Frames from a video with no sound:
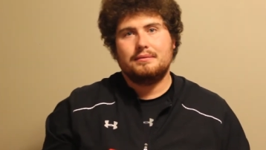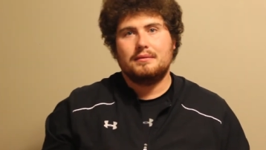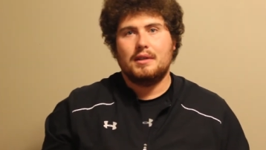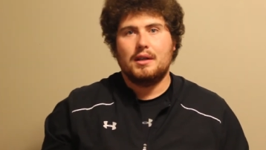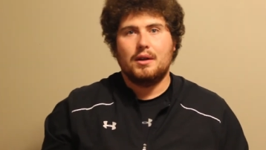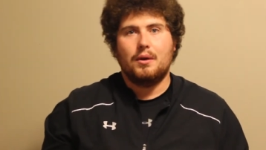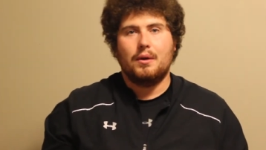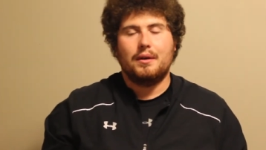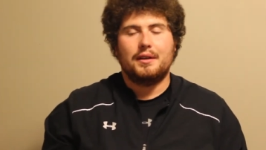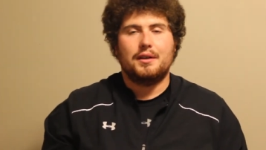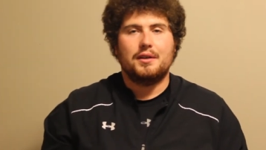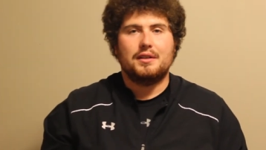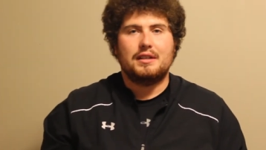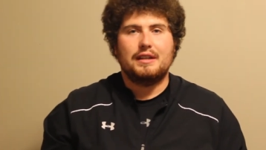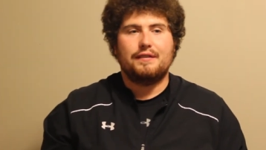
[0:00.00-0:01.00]
you know, a
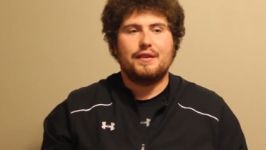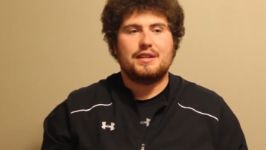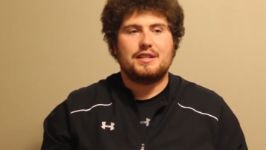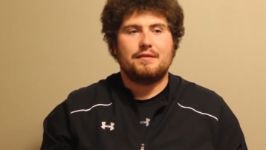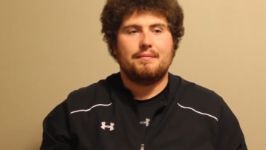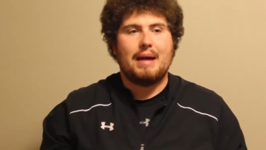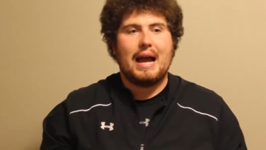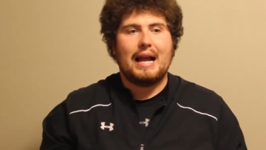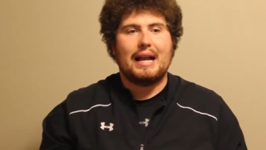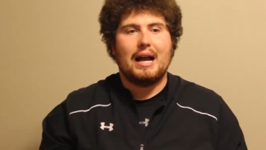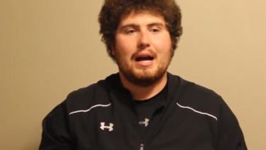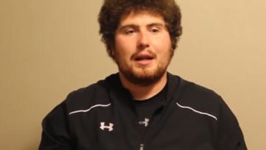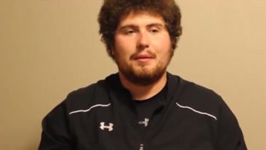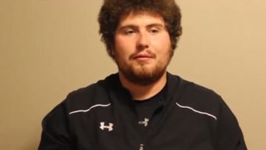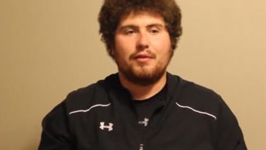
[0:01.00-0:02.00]
good defensive back
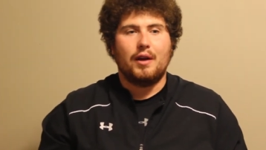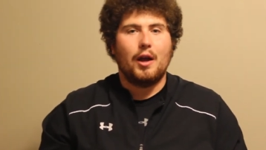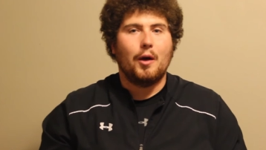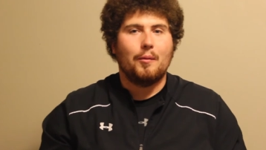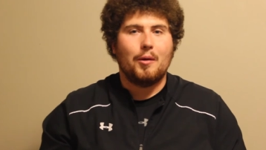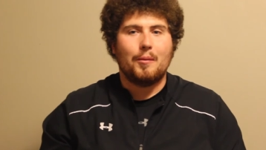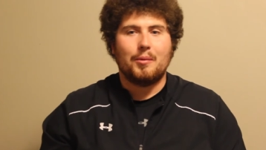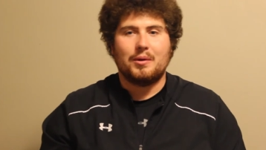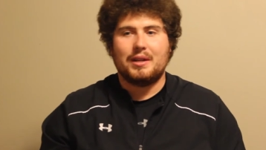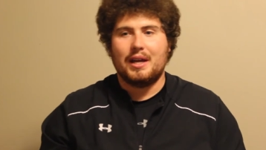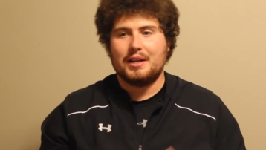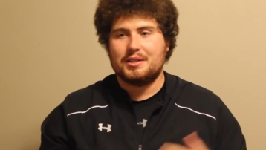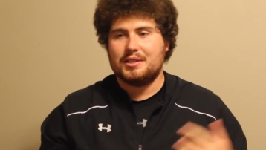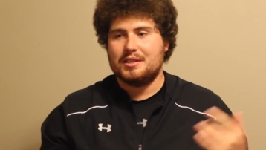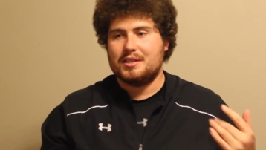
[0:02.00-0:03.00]
item for elbow
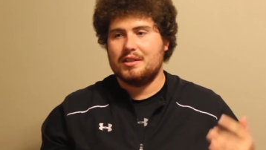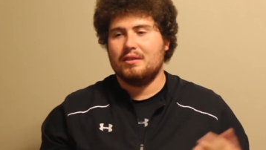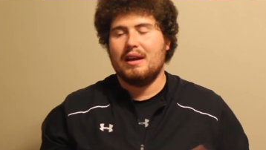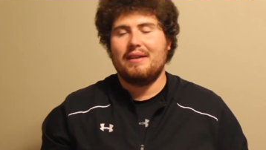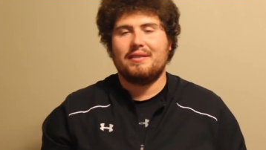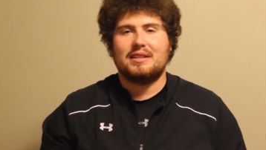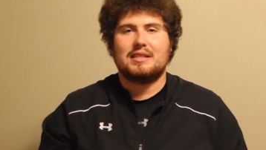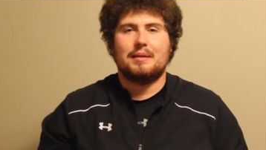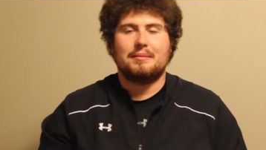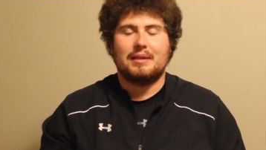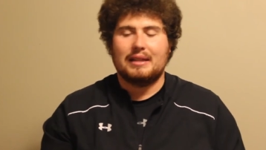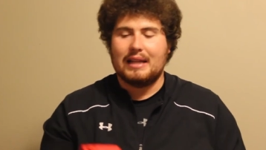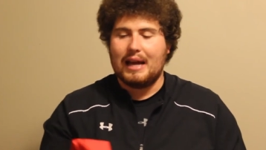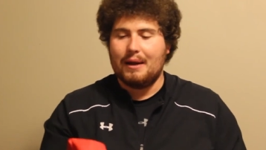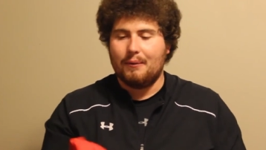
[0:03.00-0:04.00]
protection, still having
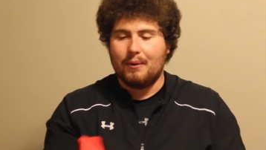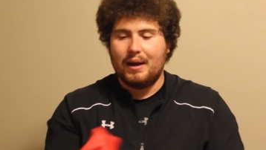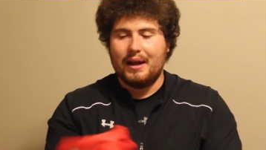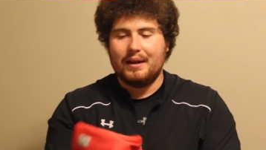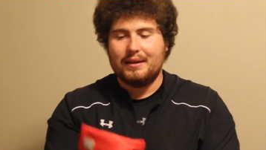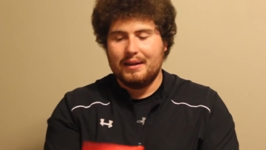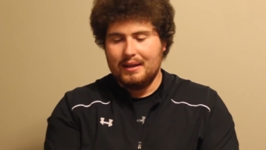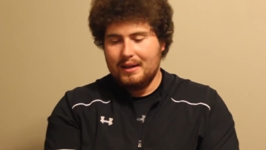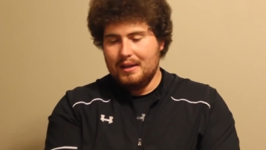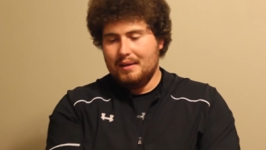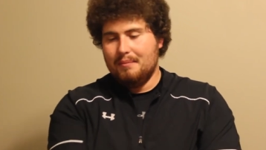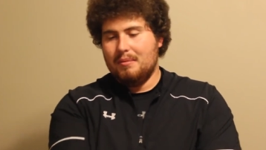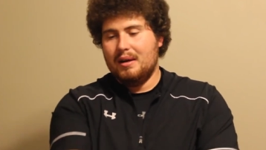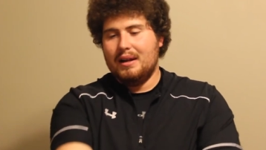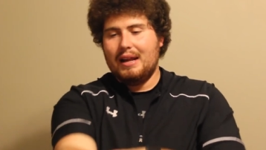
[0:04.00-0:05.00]
something lightweight,
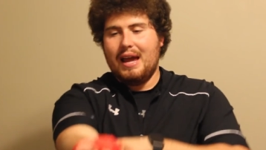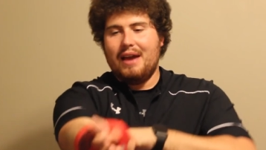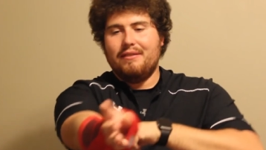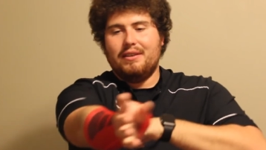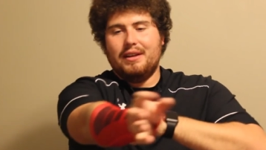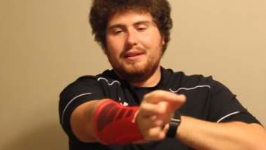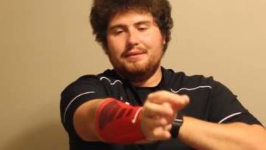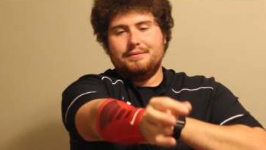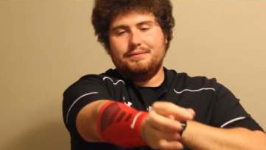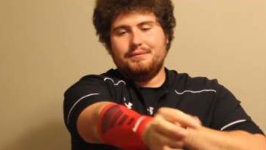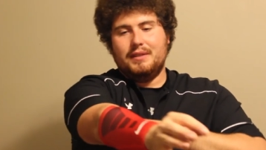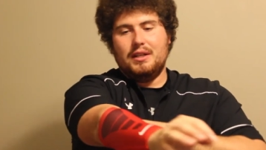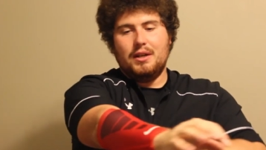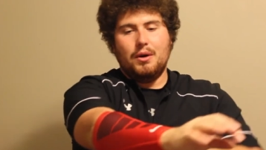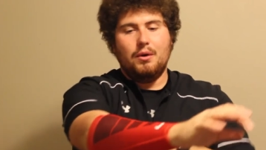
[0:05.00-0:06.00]
but having,
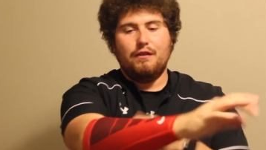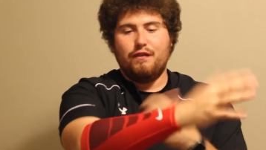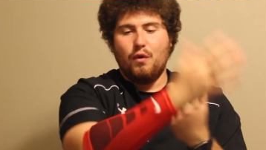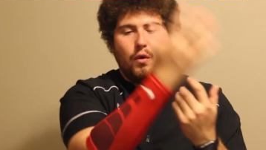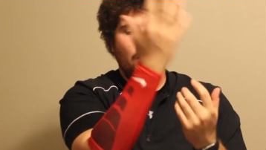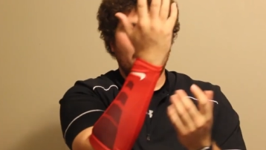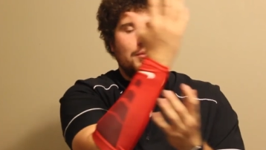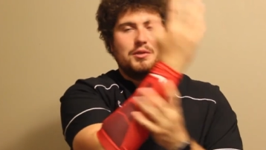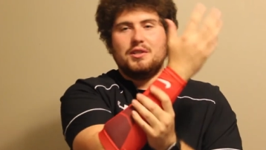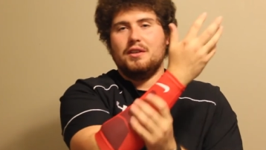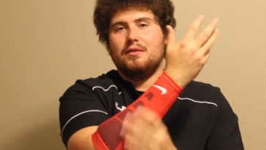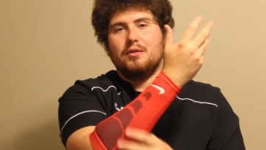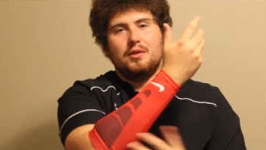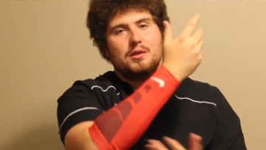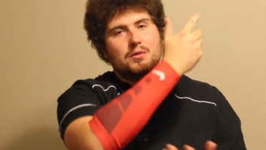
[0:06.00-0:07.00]
you know, a forearm
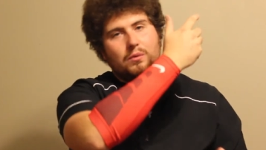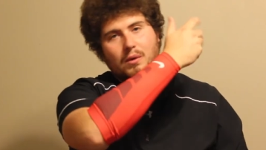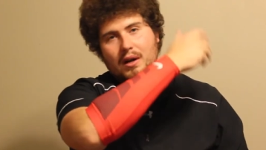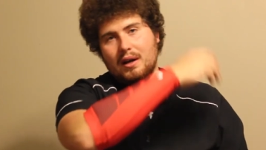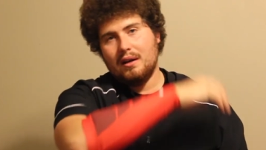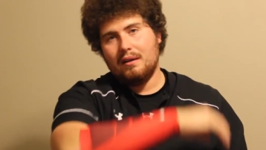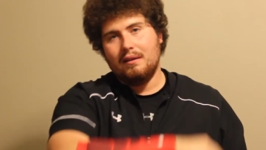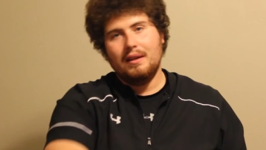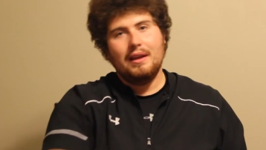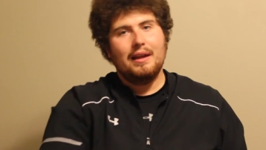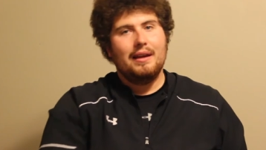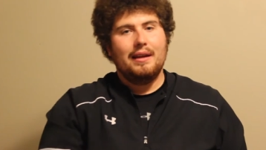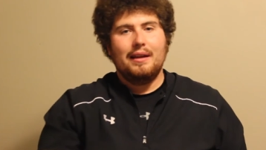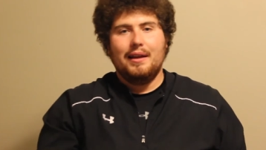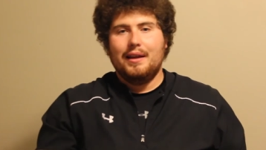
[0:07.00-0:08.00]
shiver as well,
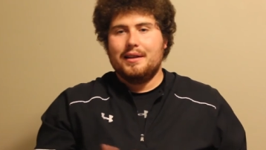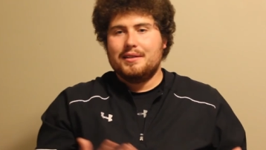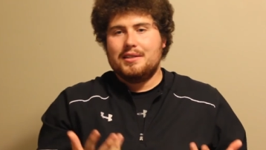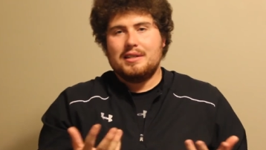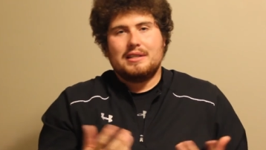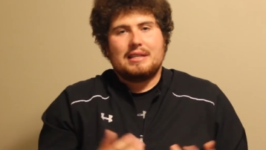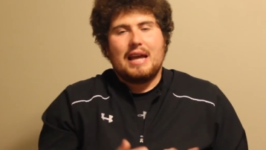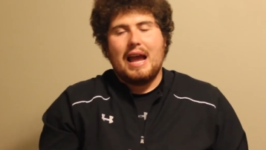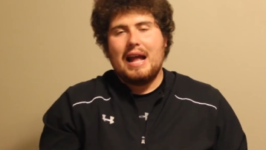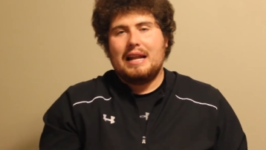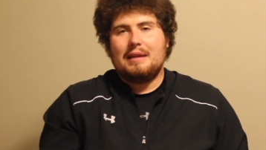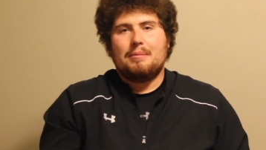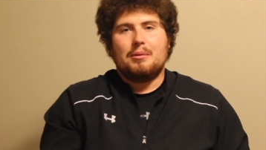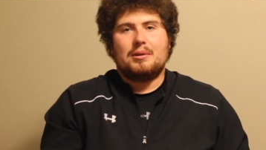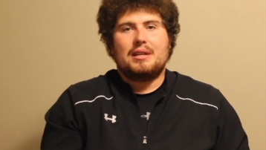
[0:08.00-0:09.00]
just
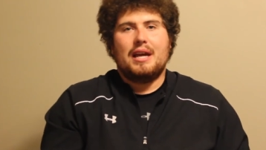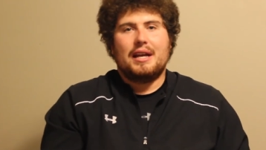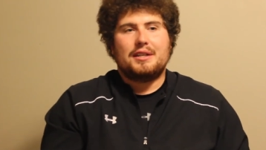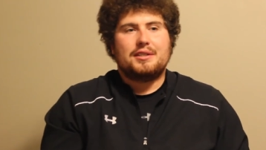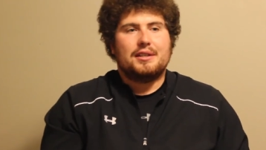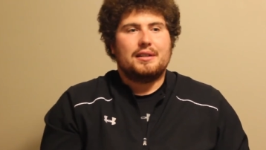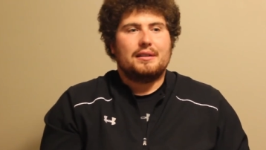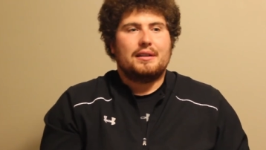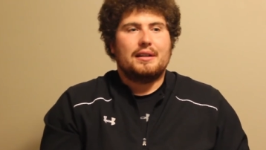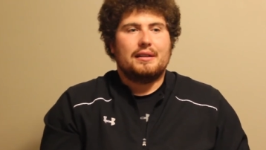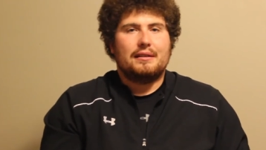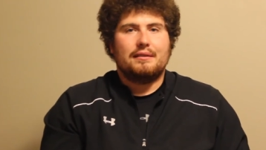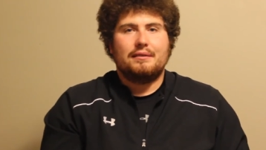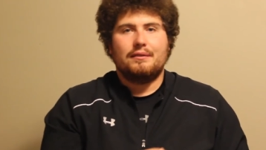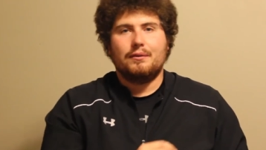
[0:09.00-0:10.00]
added protection
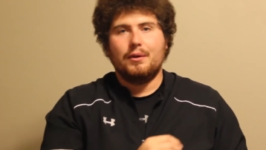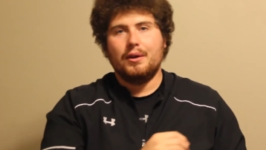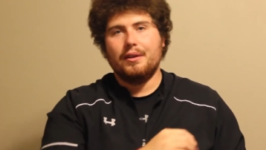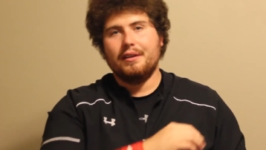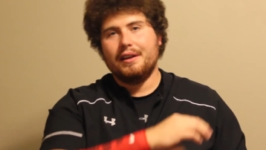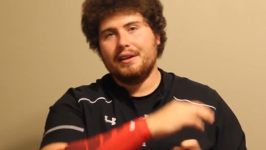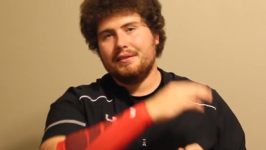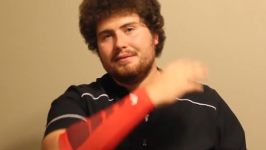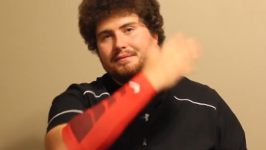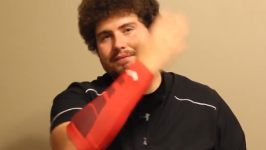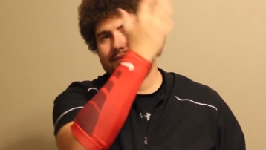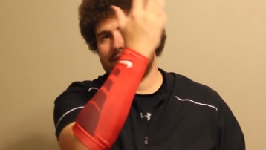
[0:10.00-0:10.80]
can really